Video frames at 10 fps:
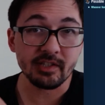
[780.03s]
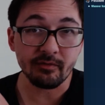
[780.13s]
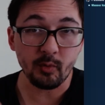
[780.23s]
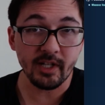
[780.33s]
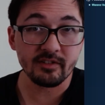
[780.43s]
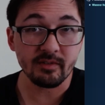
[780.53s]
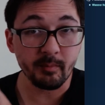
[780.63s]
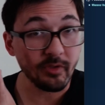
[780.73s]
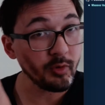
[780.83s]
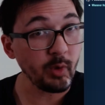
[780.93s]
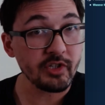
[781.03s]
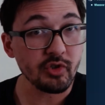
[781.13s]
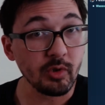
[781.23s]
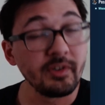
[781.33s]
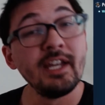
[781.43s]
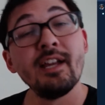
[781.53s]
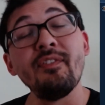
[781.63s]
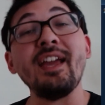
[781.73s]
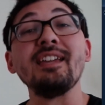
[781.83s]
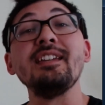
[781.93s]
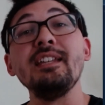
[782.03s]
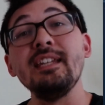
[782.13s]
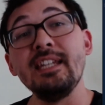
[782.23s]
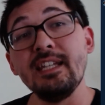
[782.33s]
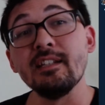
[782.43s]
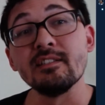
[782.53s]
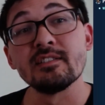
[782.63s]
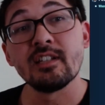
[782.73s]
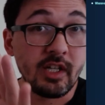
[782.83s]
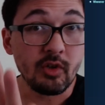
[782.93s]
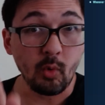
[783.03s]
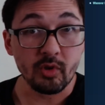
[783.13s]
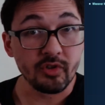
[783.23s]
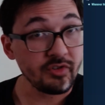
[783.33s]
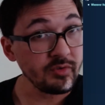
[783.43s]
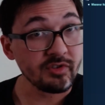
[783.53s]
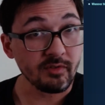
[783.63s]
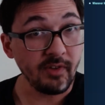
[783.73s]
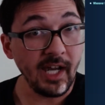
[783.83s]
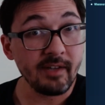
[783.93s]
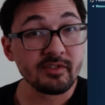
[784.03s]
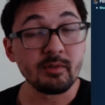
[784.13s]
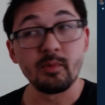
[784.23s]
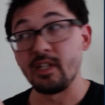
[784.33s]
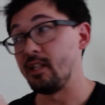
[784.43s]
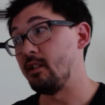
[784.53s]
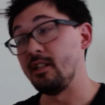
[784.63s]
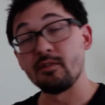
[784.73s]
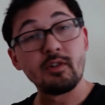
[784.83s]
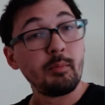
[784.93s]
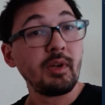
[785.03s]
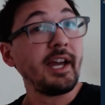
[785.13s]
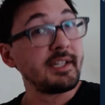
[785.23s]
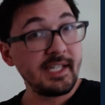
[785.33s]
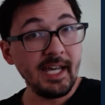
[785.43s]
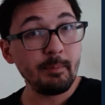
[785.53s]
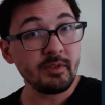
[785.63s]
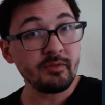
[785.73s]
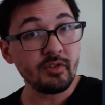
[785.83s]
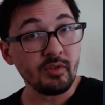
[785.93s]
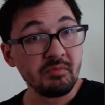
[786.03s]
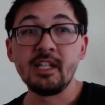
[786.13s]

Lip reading: of ransom threshold that he needs in order to survive somebody he's applied captive to.